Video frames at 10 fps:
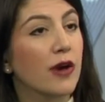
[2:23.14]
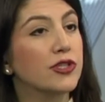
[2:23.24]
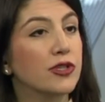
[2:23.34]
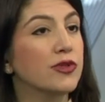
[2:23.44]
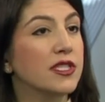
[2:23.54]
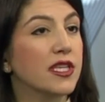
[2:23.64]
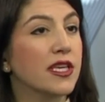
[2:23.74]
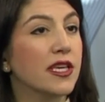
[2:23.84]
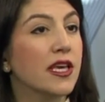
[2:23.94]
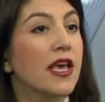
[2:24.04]
do you
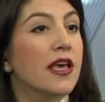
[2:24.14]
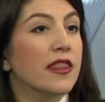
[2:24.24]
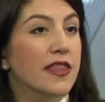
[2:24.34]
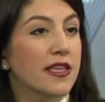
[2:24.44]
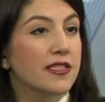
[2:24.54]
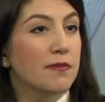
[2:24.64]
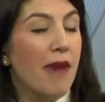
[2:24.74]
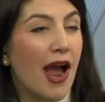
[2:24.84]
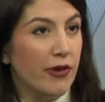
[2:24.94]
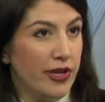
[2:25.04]
see this
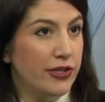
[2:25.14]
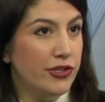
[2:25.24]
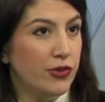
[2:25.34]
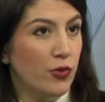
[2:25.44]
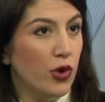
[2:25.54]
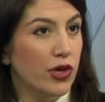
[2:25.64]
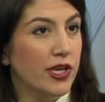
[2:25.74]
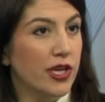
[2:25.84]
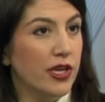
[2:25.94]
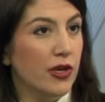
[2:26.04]
marriage
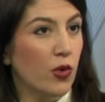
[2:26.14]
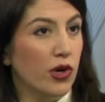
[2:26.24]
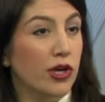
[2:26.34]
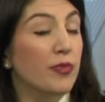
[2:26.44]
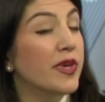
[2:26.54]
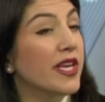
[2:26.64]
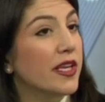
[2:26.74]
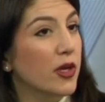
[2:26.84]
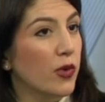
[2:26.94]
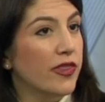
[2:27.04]
working or
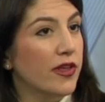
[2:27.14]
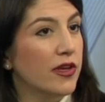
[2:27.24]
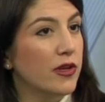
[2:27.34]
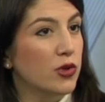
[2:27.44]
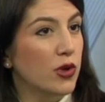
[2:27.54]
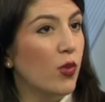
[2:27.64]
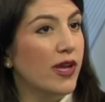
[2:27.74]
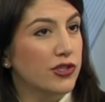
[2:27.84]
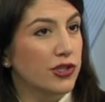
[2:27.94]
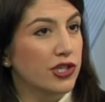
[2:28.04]
competing with the sort of
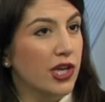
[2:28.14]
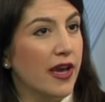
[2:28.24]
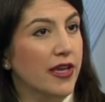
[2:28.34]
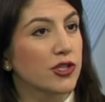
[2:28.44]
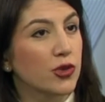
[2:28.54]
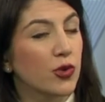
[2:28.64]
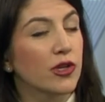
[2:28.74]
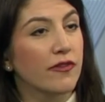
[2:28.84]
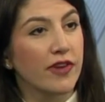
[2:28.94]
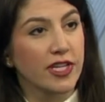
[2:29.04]
Western giants, Google
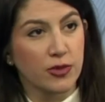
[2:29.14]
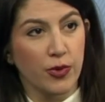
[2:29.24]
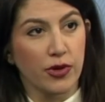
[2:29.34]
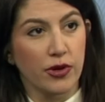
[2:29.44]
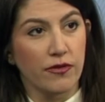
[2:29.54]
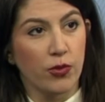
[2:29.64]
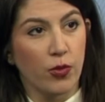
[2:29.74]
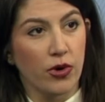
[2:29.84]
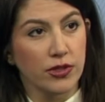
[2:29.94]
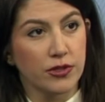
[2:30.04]
and Facebook of the
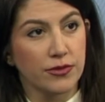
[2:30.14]
world?